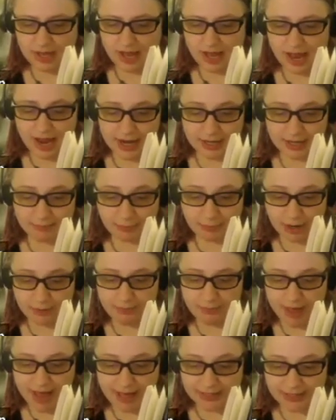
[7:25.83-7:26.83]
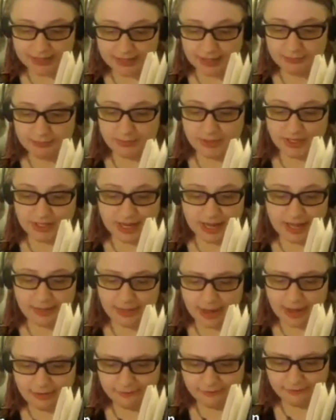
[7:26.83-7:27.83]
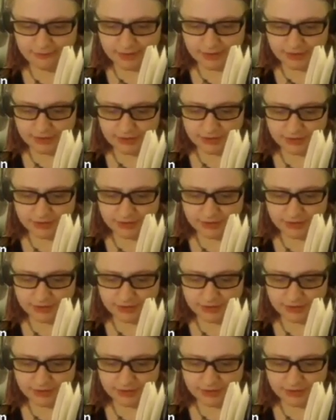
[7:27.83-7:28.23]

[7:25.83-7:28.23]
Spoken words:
I had brought back somebody I loved.